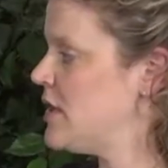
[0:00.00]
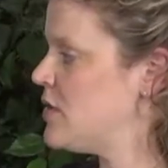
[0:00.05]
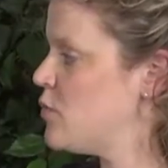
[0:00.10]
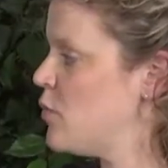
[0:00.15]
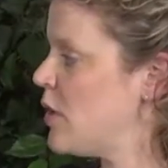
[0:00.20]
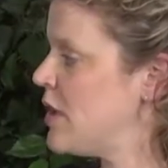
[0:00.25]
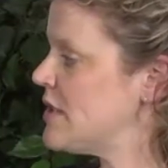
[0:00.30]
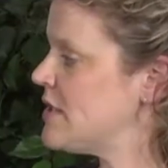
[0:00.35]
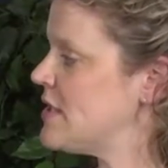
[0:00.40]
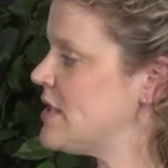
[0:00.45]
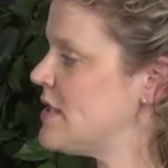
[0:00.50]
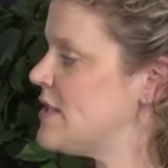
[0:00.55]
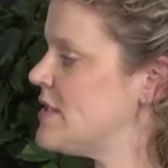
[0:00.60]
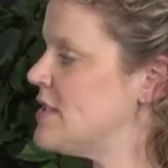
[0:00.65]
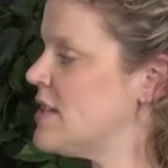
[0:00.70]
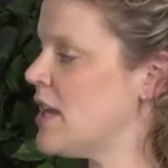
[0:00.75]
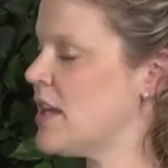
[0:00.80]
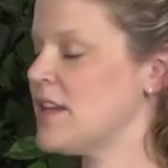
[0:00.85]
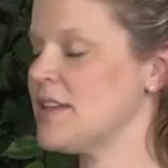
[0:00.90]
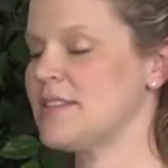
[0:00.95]
Once it's
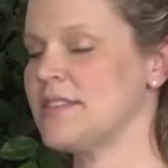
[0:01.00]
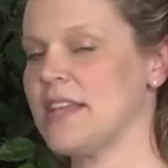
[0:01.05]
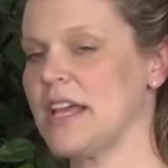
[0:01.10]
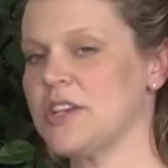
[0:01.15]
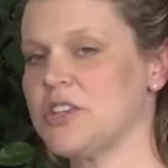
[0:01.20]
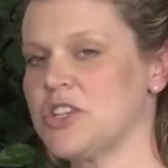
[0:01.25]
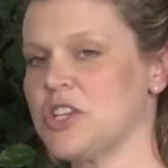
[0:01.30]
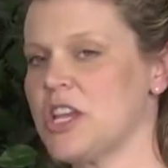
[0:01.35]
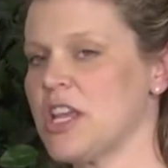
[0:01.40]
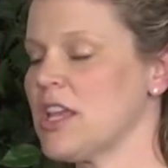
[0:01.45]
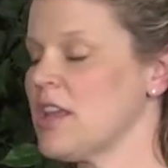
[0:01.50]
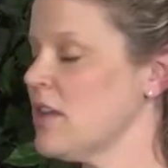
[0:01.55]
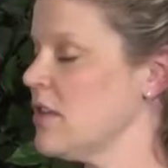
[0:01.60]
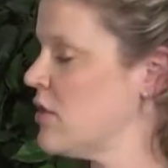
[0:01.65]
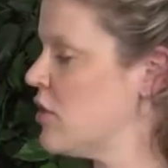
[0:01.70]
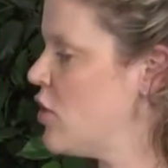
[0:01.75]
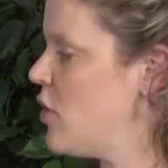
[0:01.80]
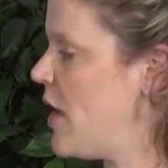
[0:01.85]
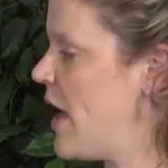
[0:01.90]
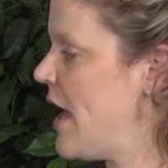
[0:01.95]
done accessioning,
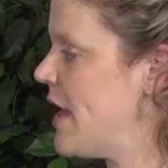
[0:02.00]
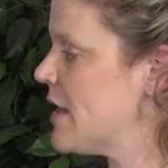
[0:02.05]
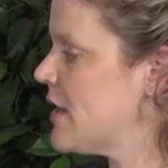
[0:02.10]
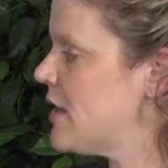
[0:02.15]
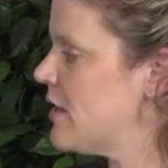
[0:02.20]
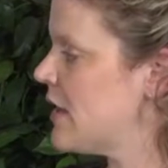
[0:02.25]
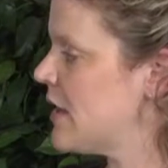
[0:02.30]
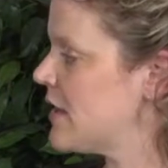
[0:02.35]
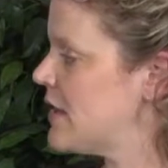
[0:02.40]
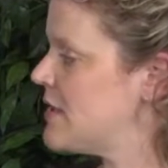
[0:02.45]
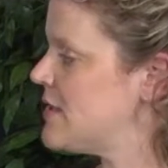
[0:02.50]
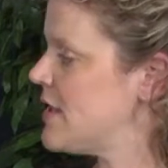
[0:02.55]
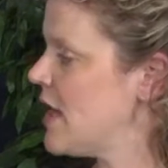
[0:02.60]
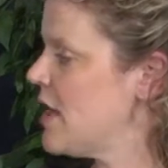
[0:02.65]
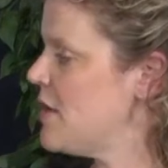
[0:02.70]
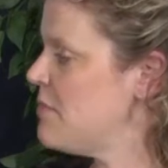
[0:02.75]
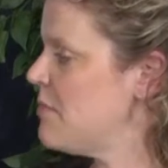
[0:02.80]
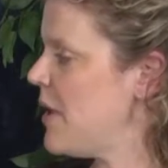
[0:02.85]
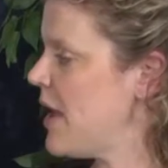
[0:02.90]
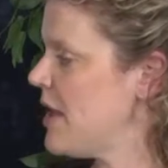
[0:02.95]
go ahead and click the
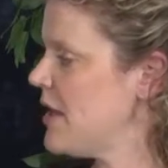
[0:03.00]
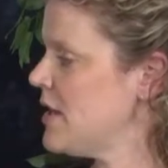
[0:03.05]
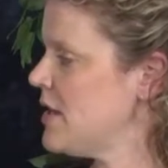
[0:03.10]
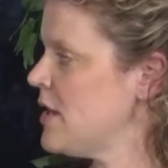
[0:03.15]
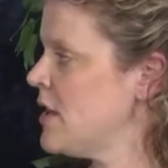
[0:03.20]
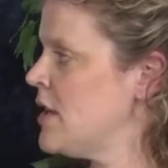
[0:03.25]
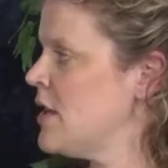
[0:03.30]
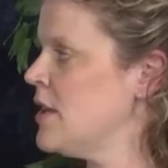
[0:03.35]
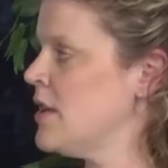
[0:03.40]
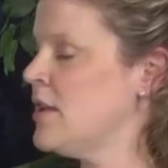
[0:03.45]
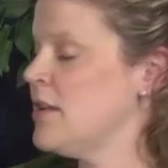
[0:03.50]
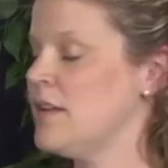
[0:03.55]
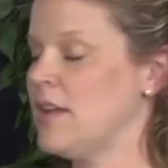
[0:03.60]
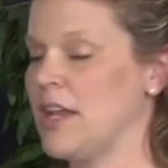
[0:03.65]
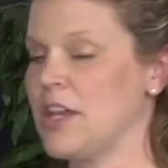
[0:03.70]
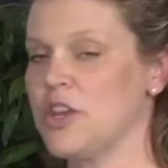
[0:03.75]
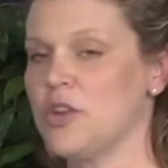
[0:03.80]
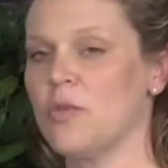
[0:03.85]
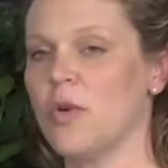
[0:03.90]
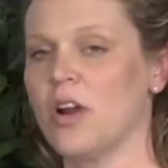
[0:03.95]
Done button,
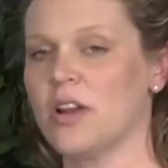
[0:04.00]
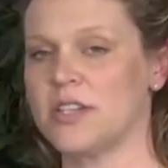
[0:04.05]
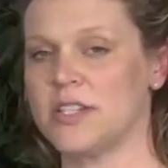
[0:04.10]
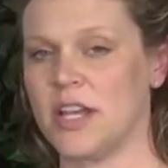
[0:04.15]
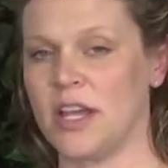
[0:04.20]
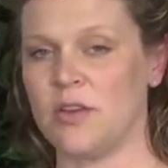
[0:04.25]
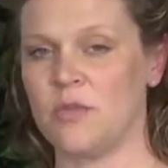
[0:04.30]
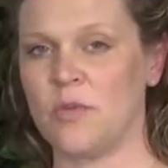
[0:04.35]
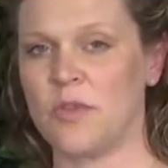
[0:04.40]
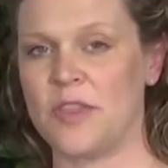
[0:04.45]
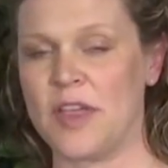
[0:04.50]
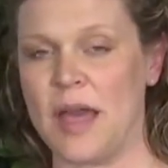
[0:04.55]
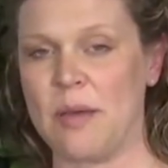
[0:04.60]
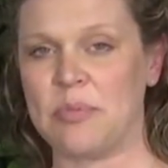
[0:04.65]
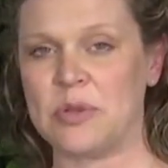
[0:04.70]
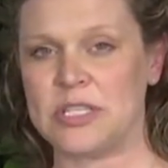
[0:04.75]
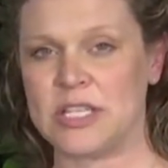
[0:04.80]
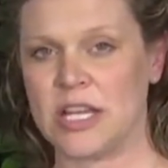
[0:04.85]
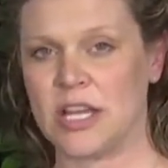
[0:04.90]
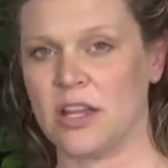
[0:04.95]
and you are done with that
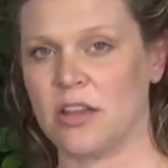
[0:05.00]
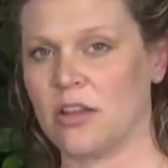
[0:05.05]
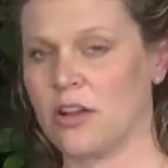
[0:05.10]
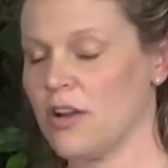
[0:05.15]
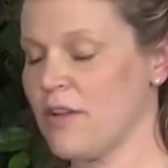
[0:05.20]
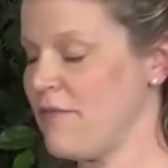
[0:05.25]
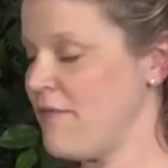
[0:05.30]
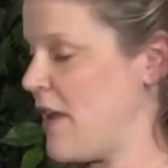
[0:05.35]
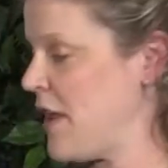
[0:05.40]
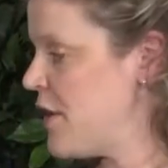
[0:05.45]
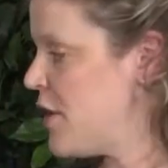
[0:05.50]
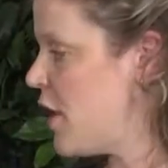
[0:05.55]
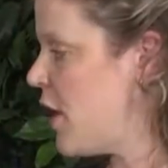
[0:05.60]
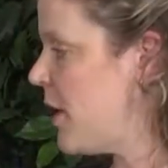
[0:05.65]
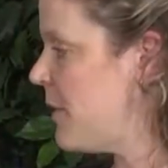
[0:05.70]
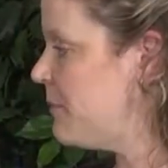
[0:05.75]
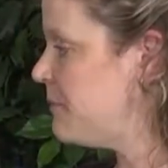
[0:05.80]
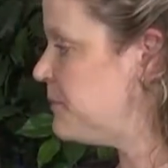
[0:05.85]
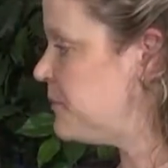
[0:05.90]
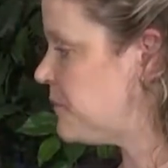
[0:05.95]
particular
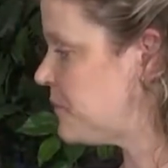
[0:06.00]
offender.